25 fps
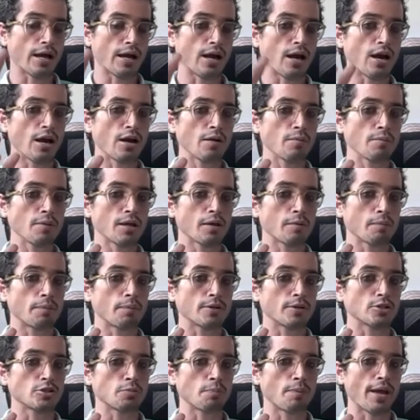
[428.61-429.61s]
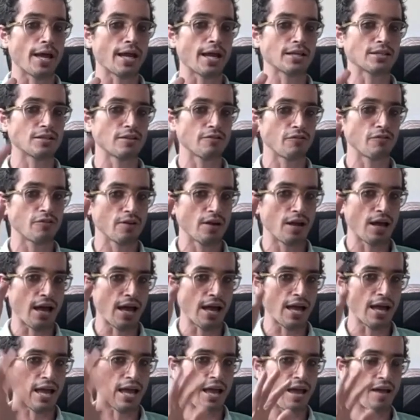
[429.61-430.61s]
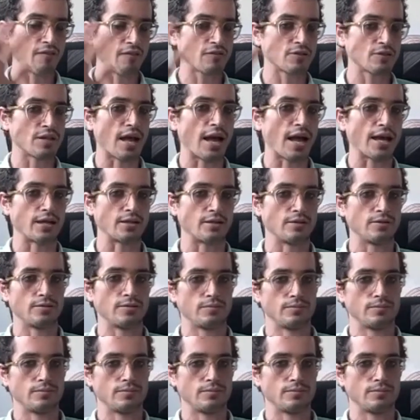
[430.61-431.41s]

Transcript: karmic perspective, I have died.